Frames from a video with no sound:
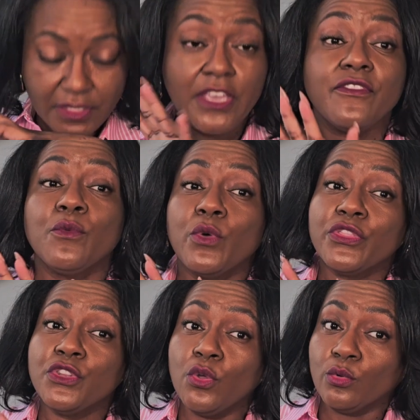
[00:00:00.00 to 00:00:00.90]
Given what
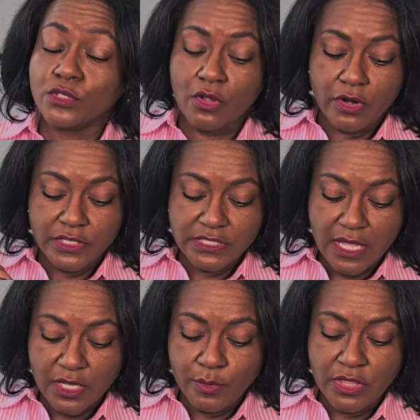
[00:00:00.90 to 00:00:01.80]
the notes are, the
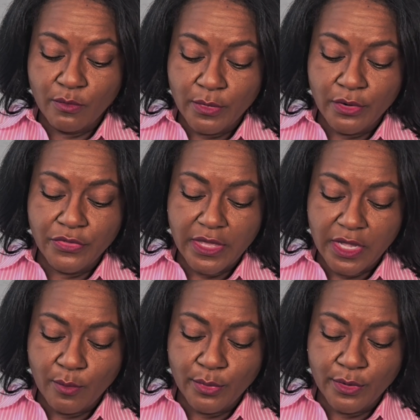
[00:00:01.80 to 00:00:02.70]
tonka bean, the myrrh, the
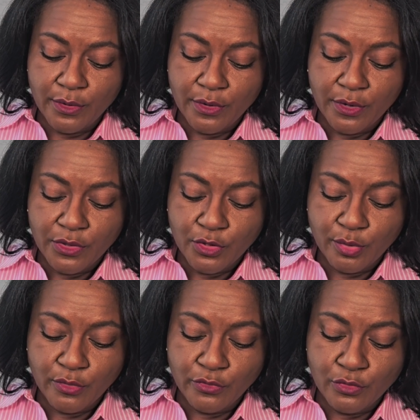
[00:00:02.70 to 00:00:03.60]
amber, the
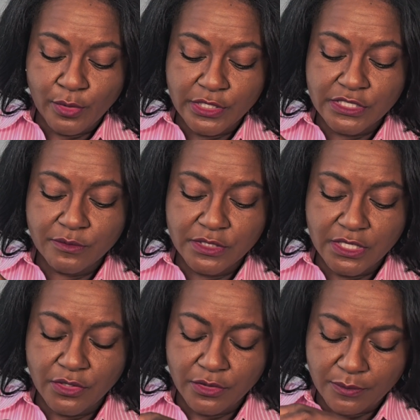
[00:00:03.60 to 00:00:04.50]
Peru balsam
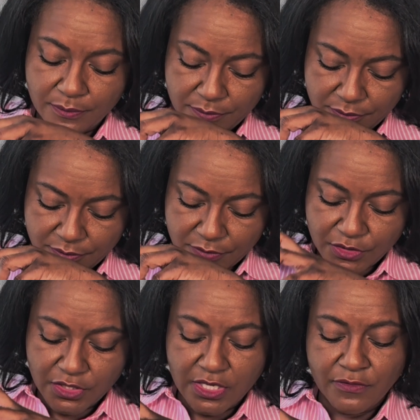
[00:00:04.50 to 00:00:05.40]
cedar,
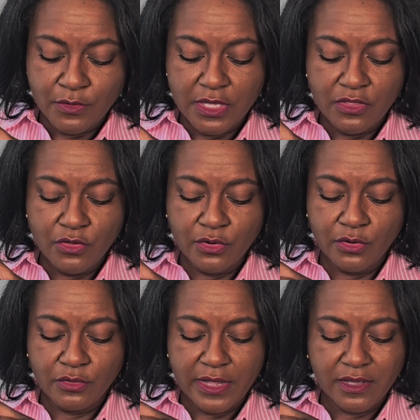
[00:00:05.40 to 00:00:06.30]
should give it
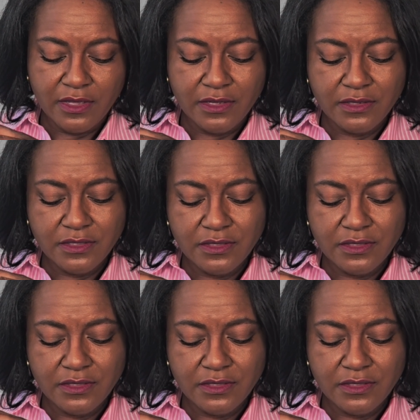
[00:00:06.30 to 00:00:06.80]
either like a